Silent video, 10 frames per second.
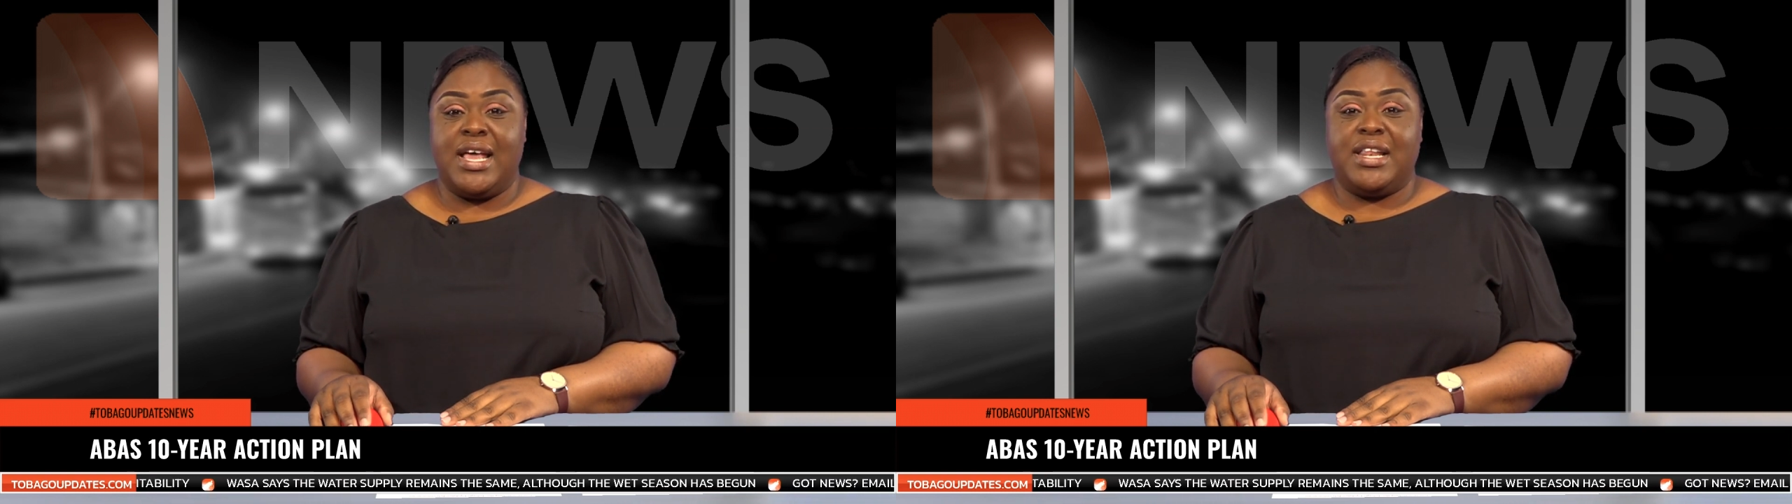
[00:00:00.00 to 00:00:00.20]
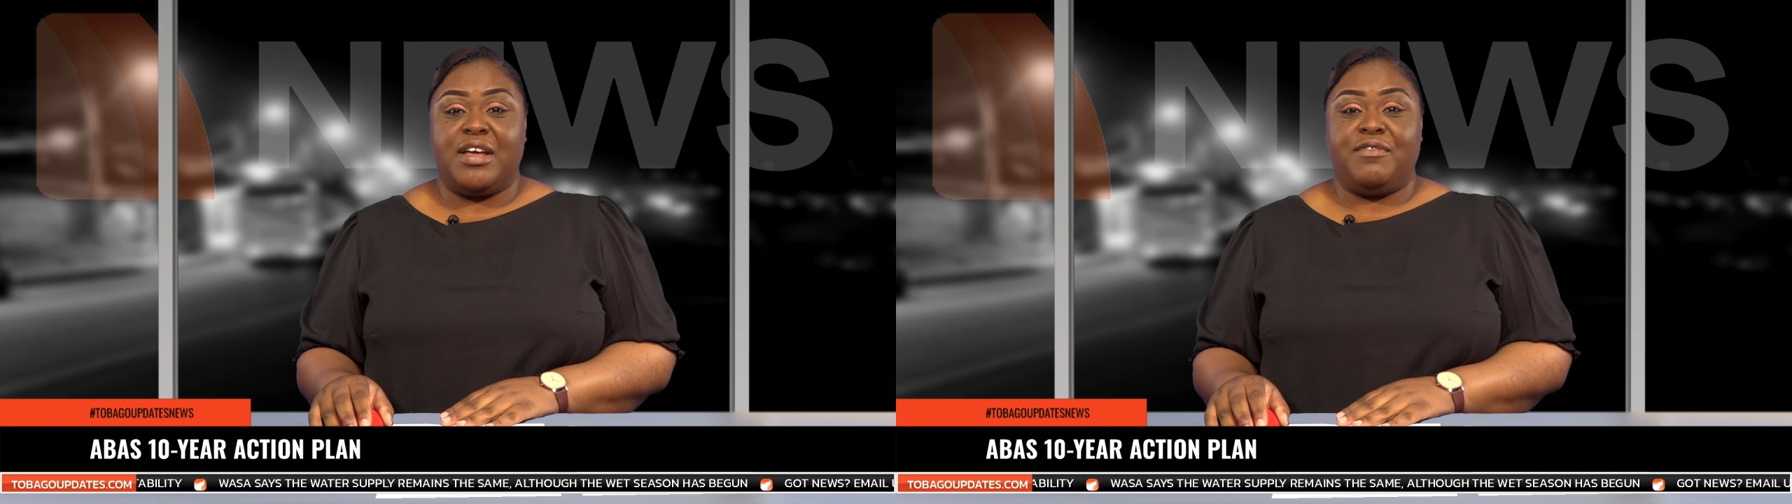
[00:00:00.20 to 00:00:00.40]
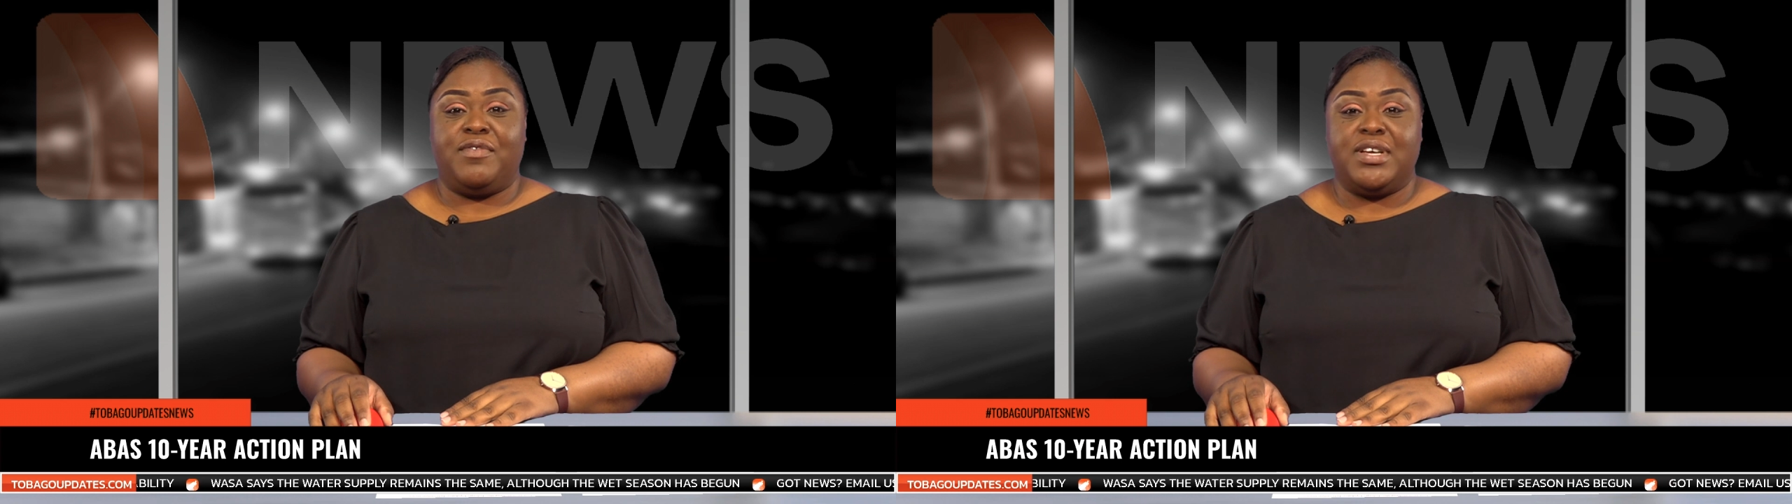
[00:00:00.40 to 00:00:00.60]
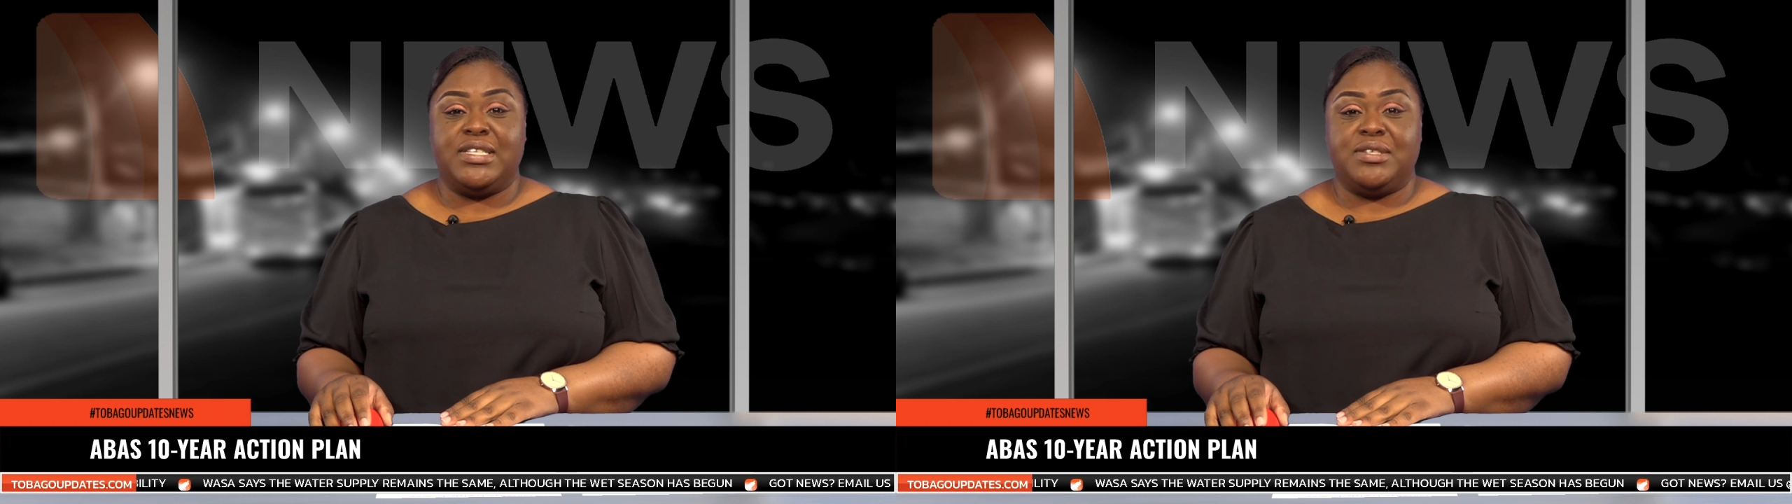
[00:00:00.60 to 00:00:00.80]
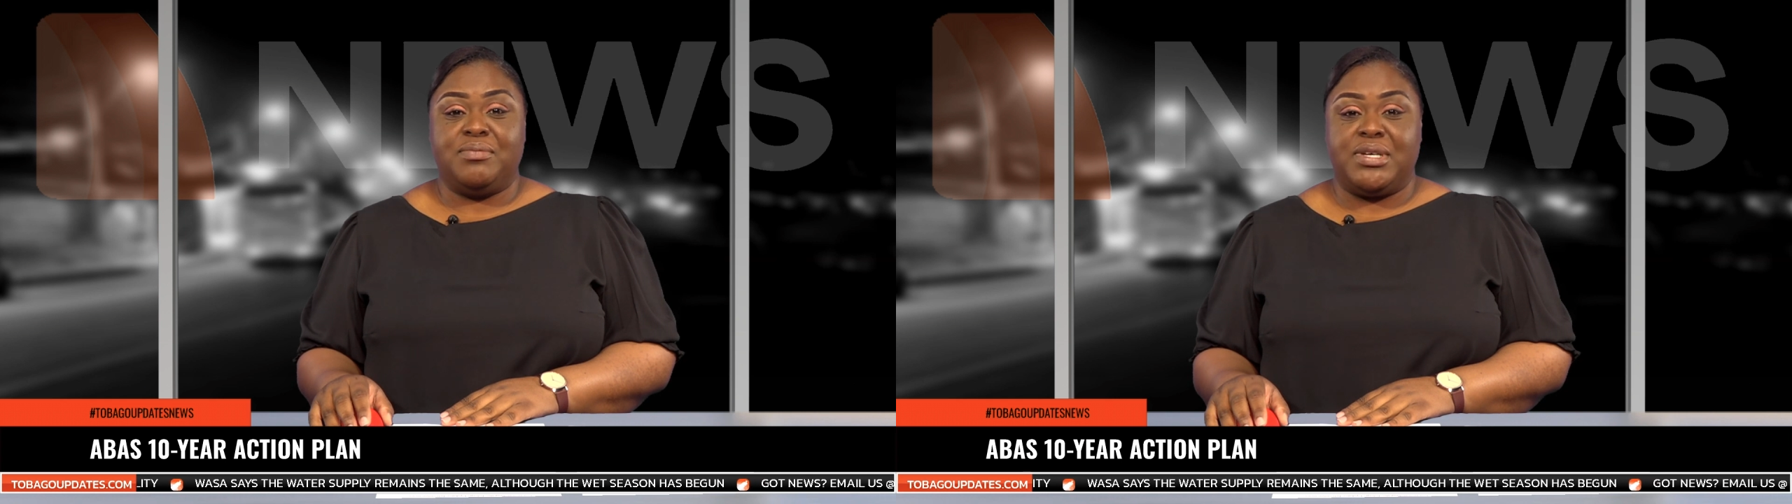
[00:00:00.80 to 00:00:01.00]
that
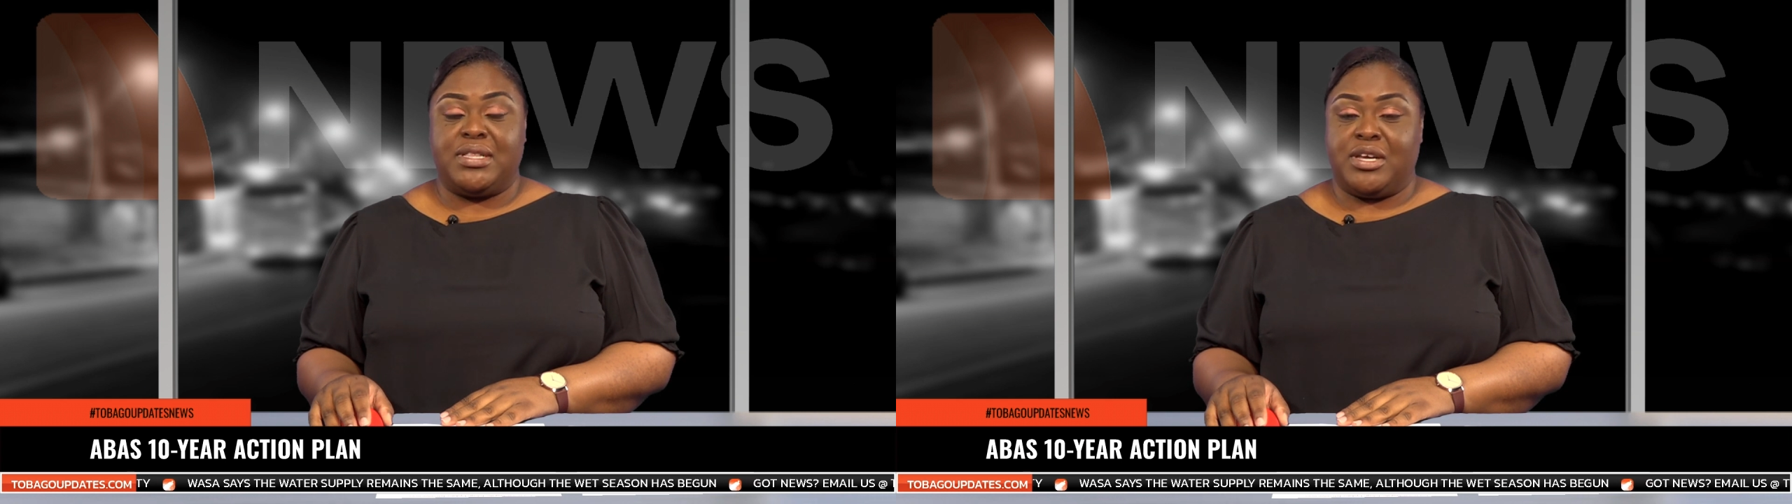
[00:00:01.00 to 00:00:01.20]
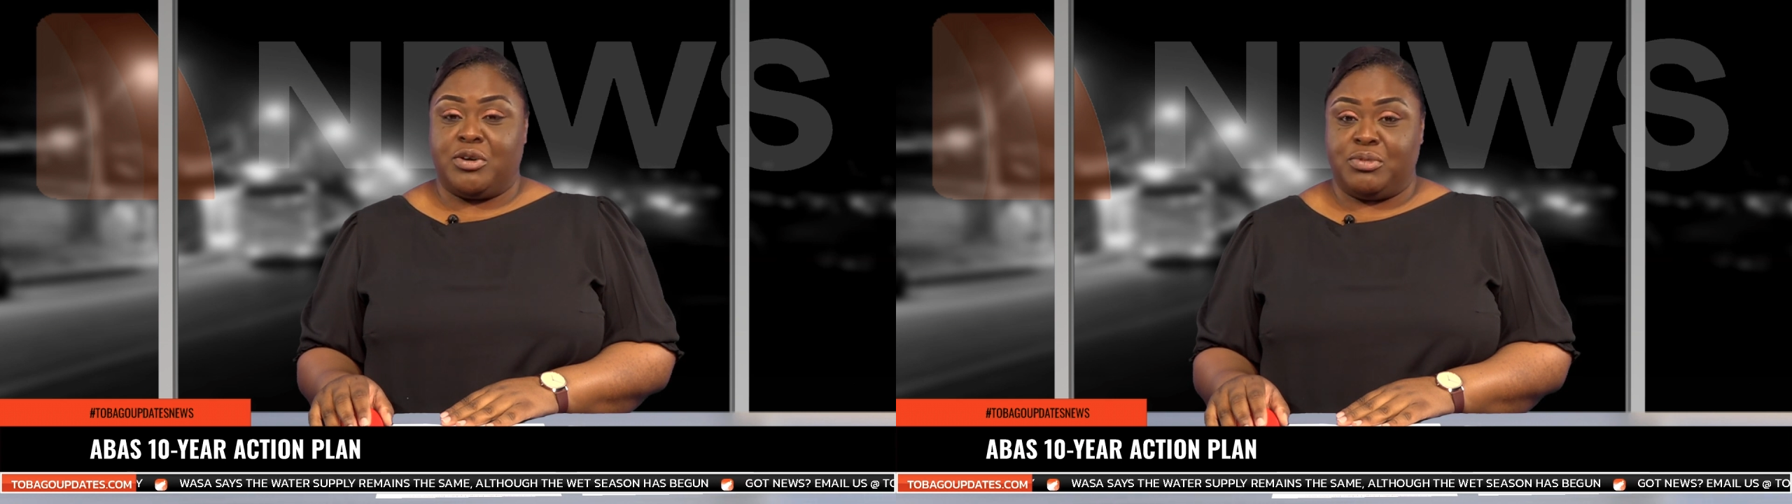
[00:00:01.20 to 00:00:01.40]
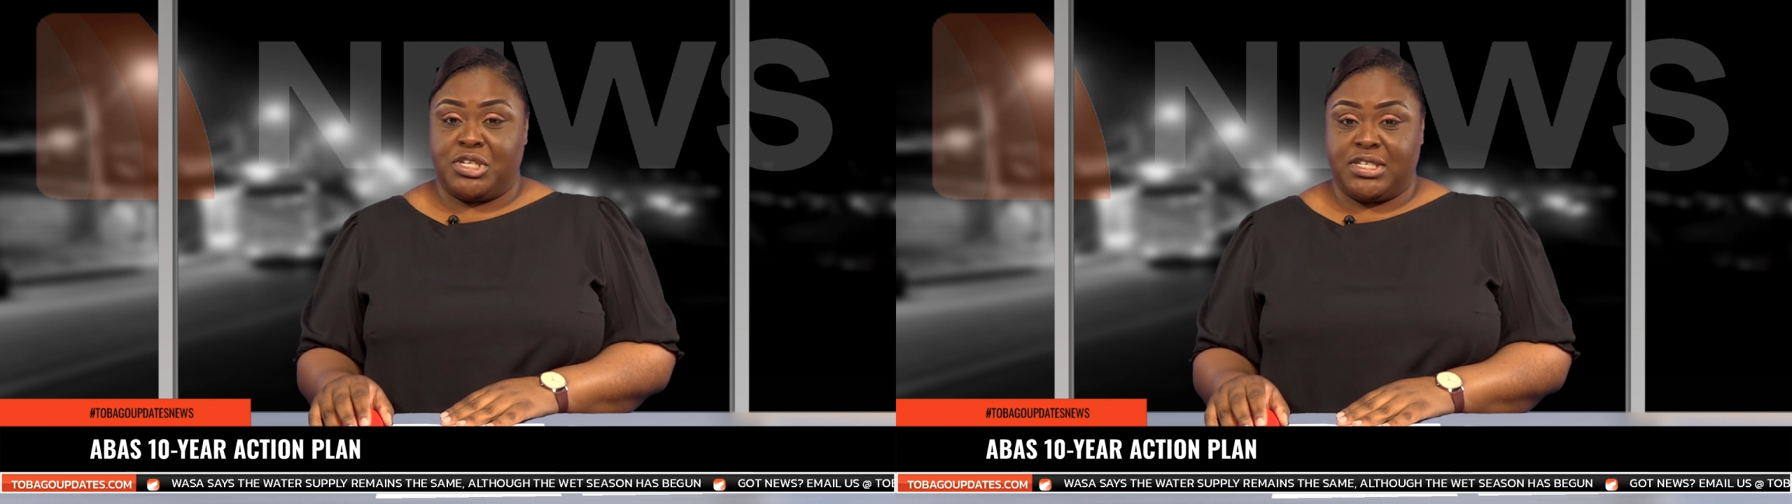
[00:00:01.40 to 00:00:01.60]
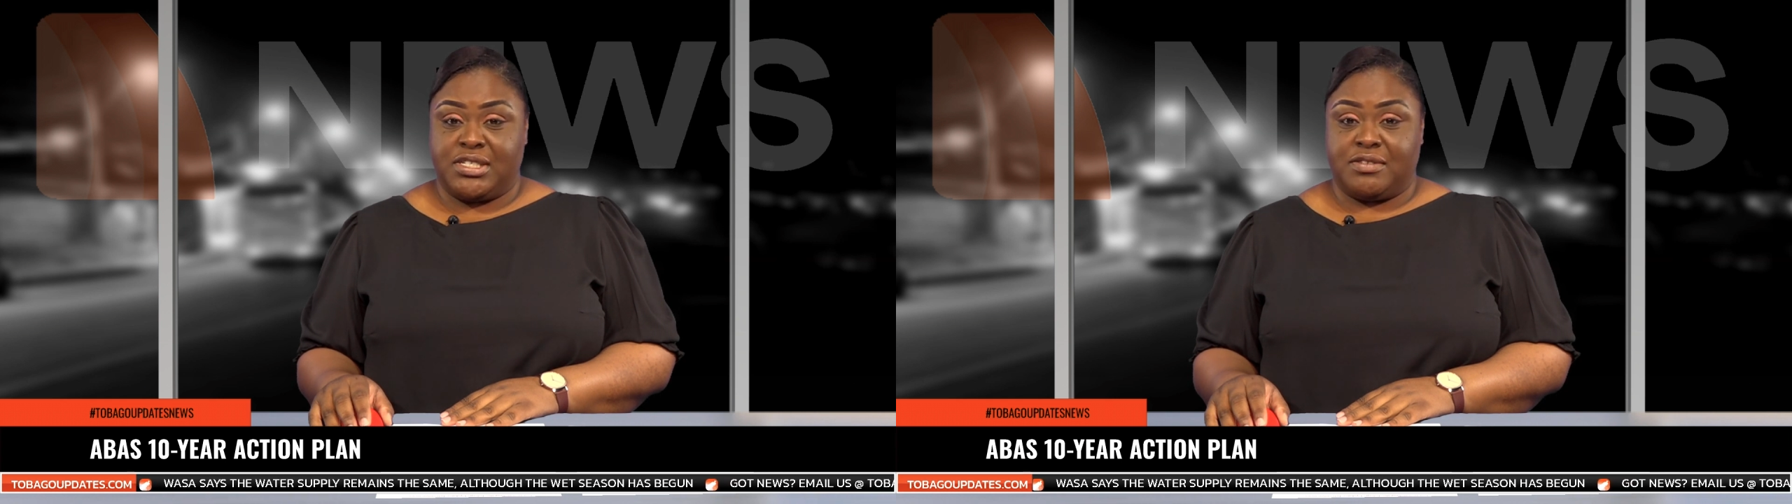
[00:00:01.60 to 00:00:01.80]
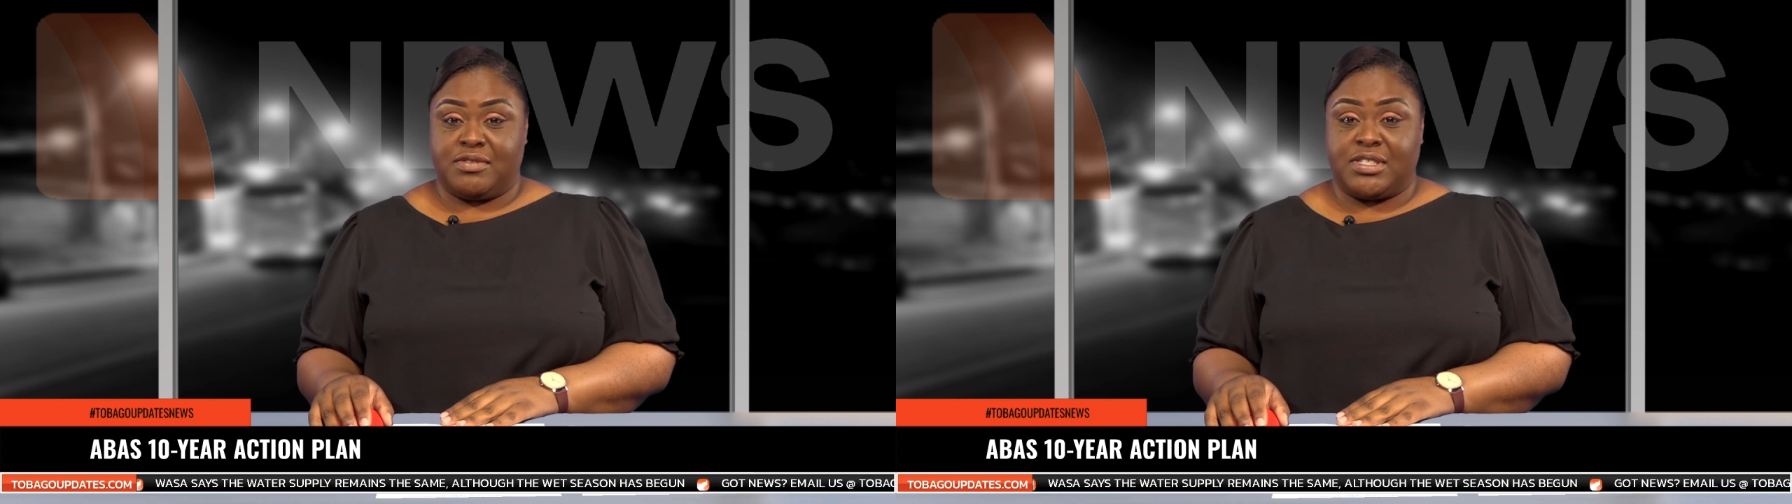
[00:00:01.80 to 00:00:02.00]
failed to meet their
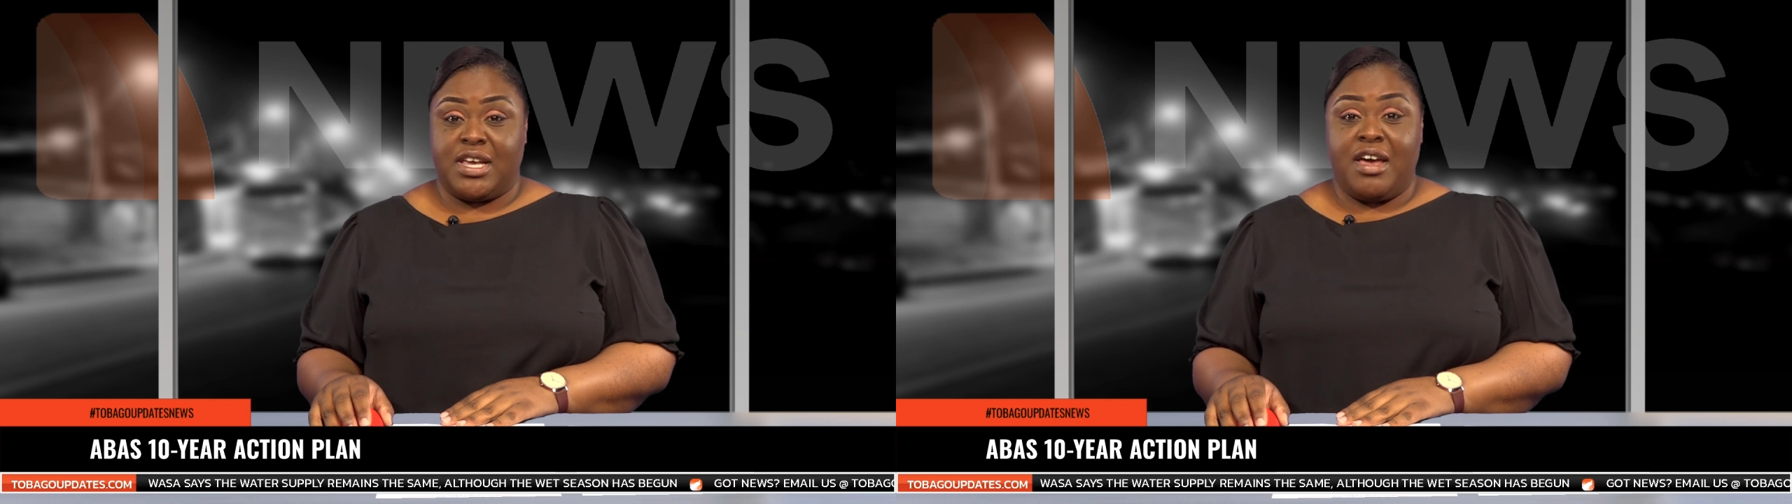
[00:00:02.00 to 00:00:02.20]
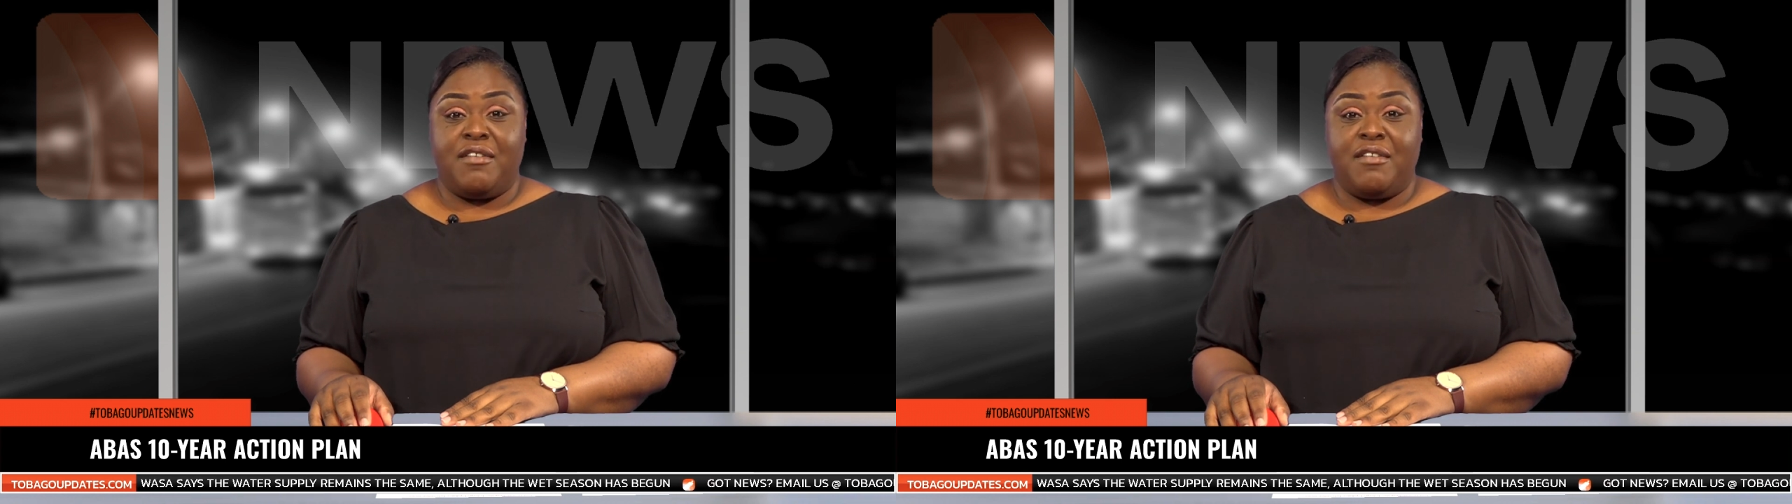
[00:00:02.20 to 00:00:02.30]
objectives?